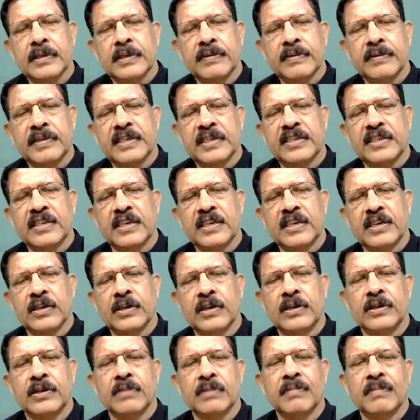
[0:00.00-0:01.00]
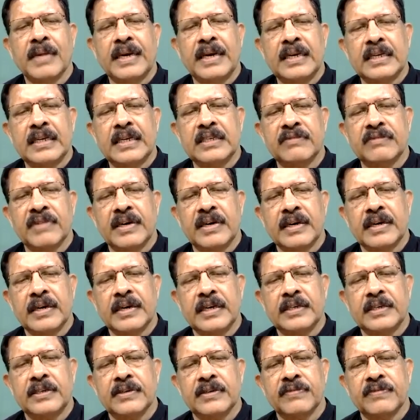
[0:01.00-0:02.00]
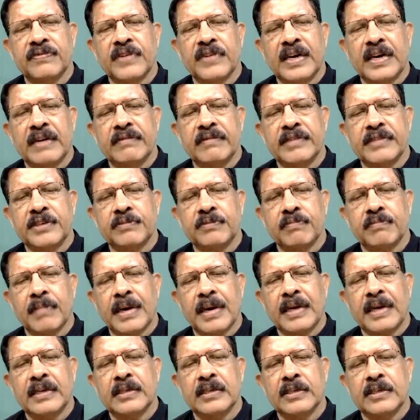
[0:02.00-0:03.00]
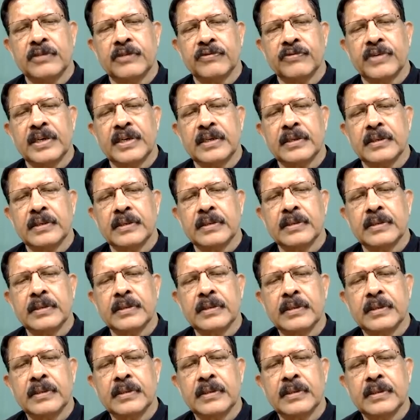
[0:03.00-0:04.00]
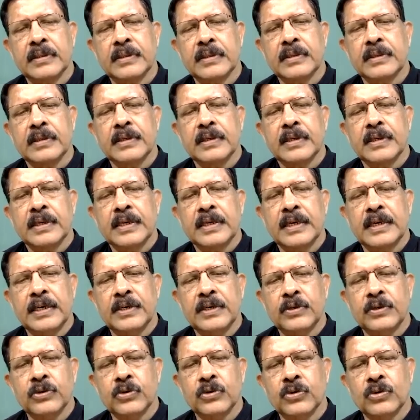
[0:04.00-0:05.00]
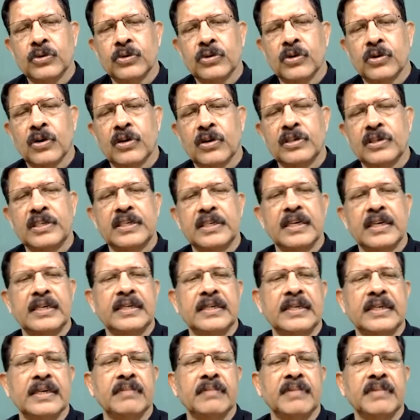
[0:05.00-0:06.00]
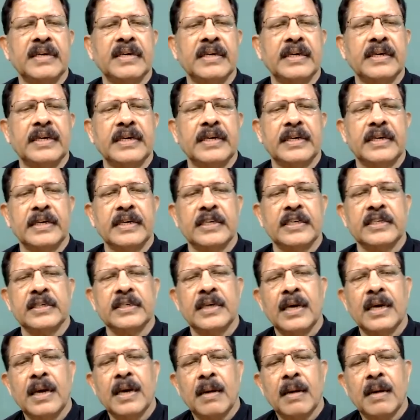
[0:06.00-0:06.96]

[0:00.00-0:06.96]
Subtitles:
So which is equal to minus 1 raised to 5 is minus 1 into constant term. Here it is